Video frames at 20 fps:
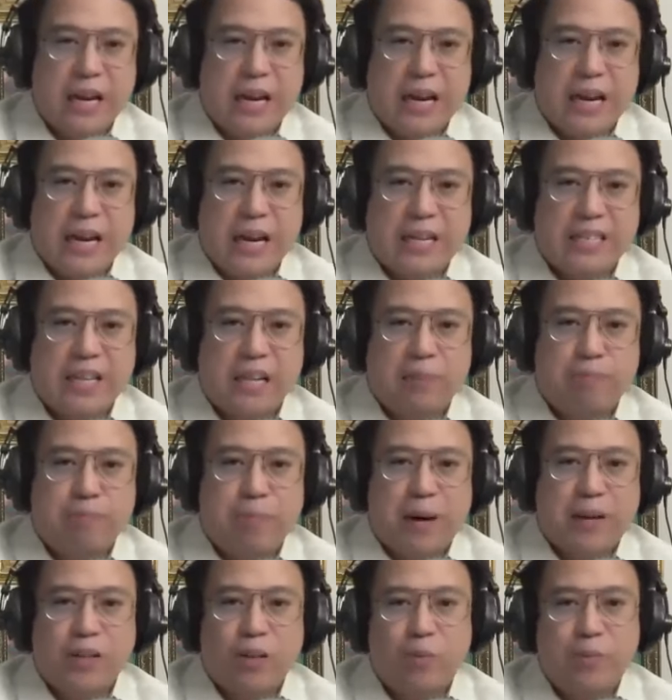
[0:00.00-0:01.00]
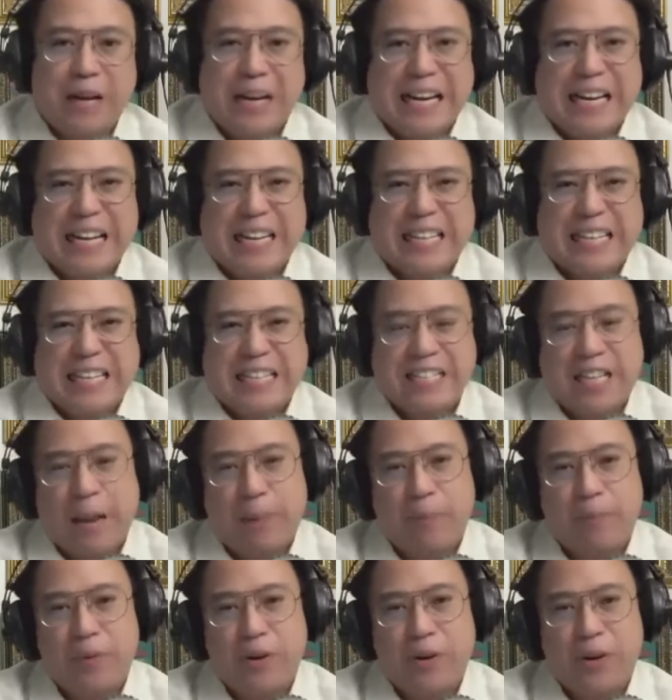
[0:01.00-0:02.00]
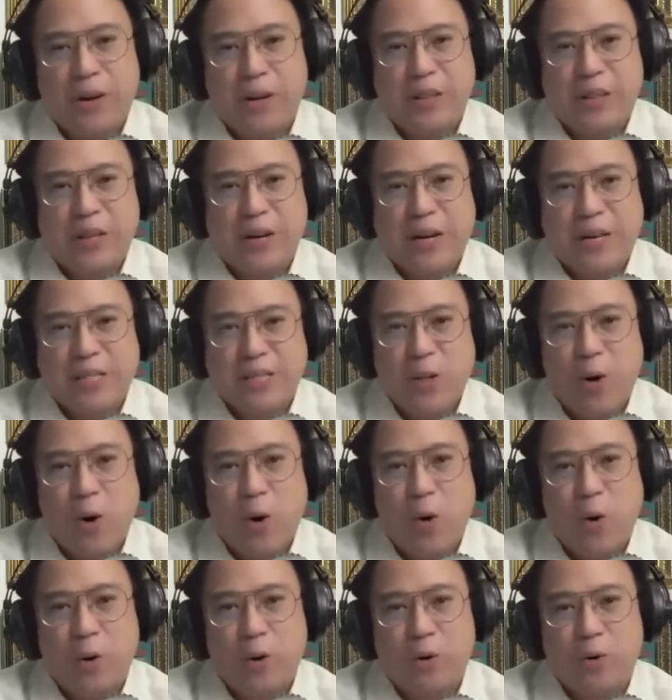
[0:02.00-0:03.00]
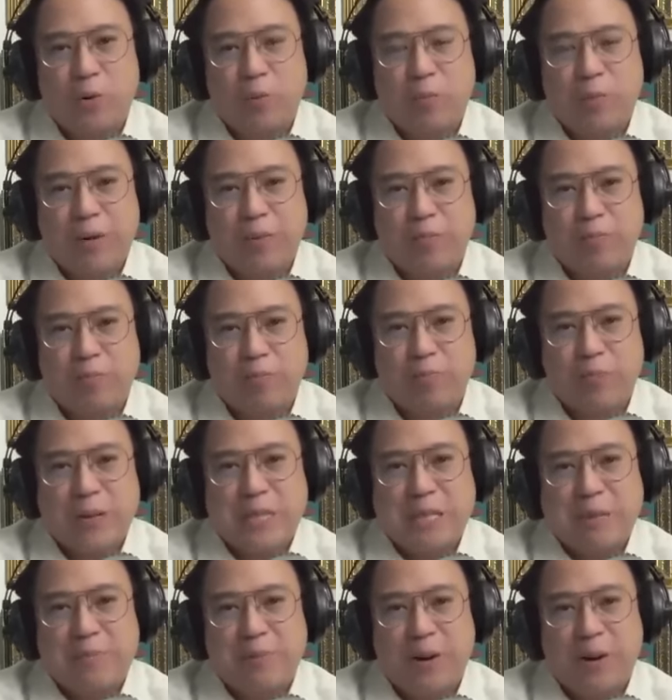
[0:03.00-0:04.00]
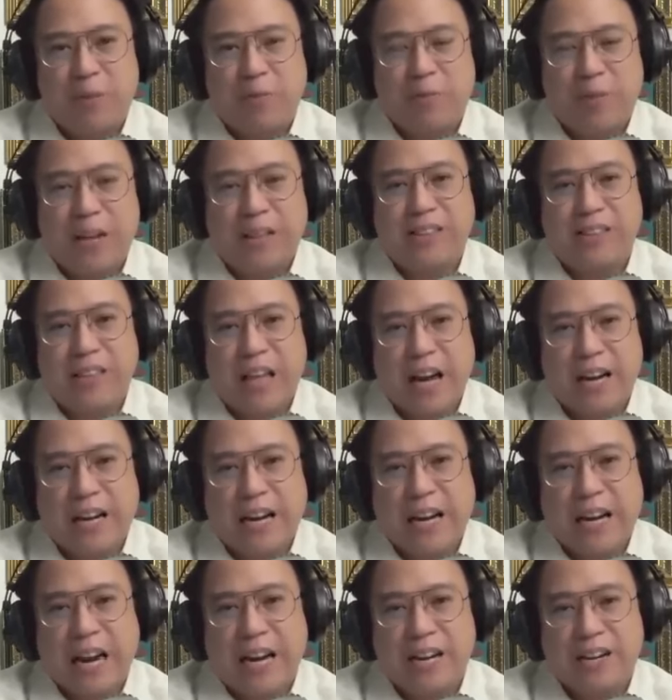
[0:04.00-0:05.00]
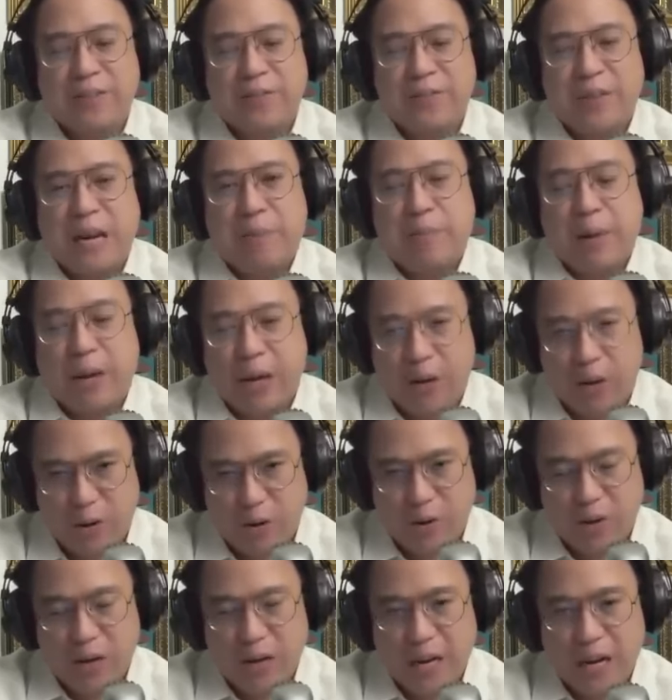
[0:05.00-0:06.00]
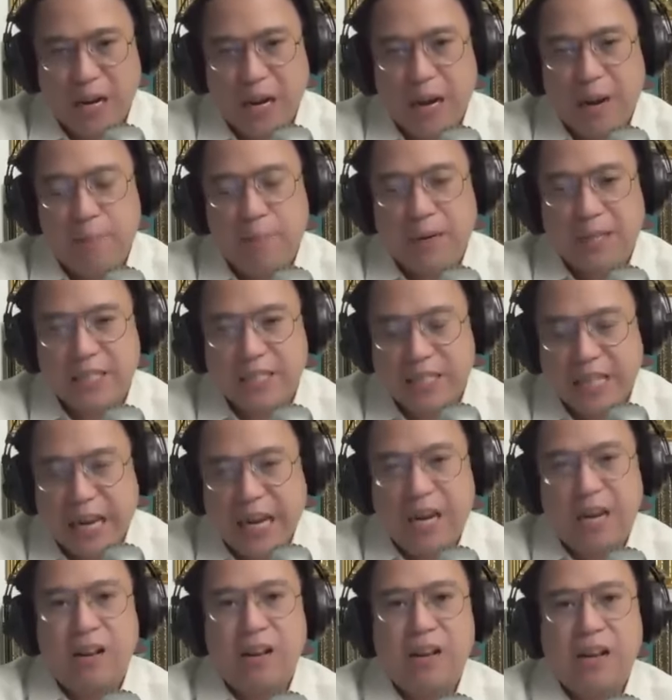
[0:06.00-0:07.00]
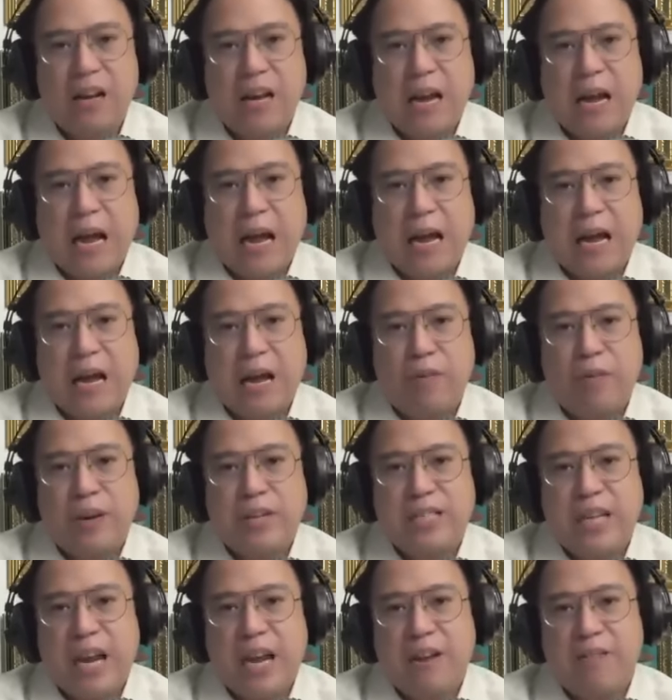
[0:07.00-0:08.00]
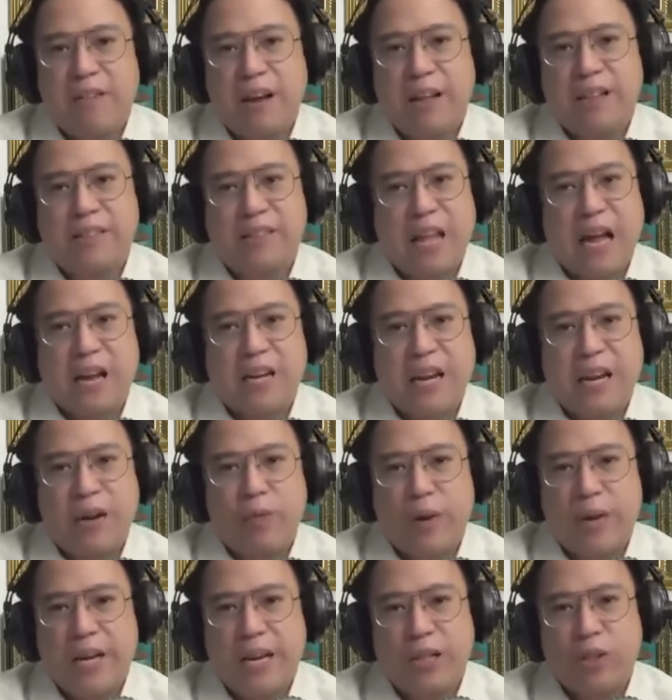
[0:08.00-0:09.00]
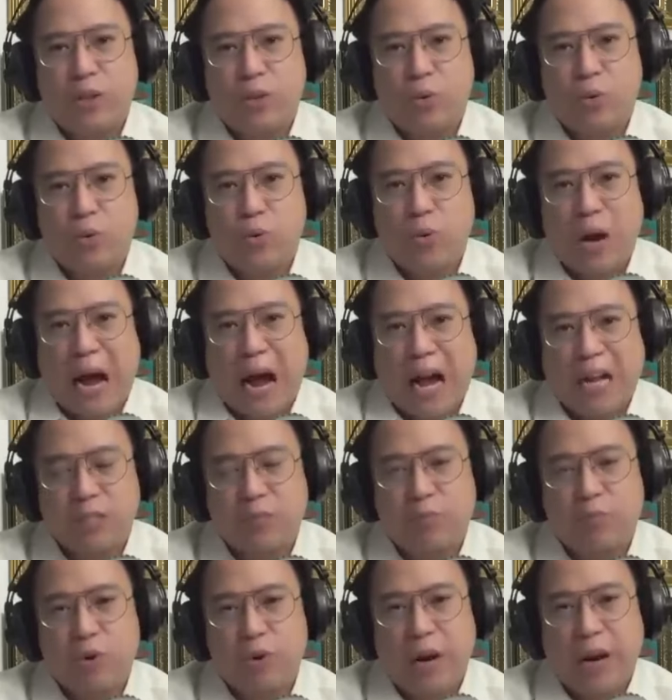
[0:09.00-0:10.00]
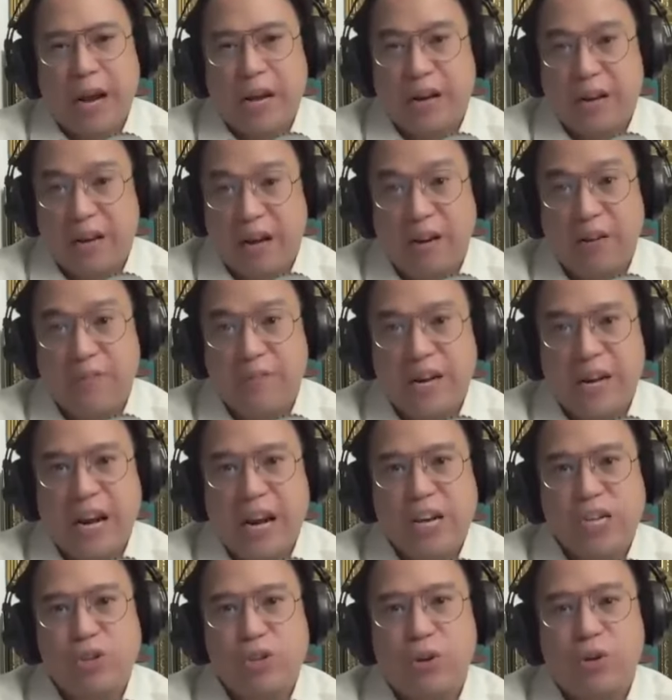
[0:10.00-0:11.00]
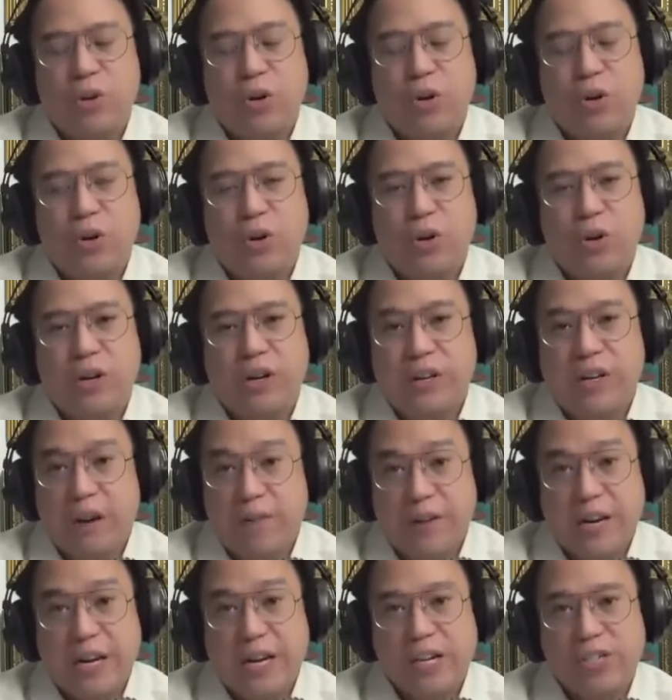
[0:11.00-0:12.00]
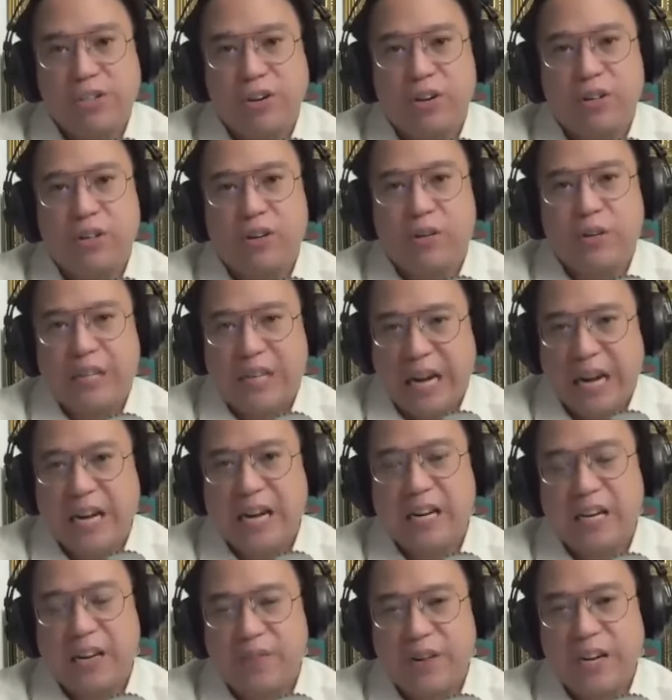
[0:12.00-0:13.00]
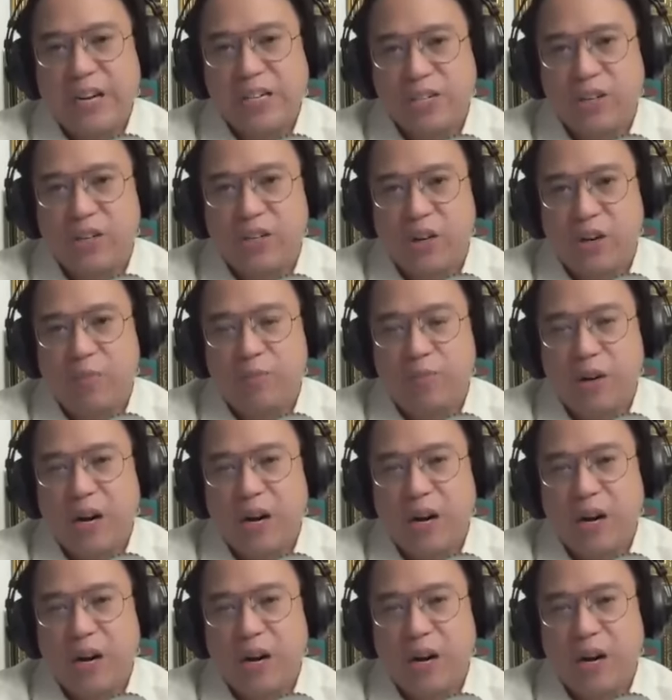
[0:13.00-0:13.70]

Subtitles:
it's not part of the legal system. There is no principle of red tagging under Philippine law. But still, when we say red tagging, we need to ask for a clarification or definition, legal definition of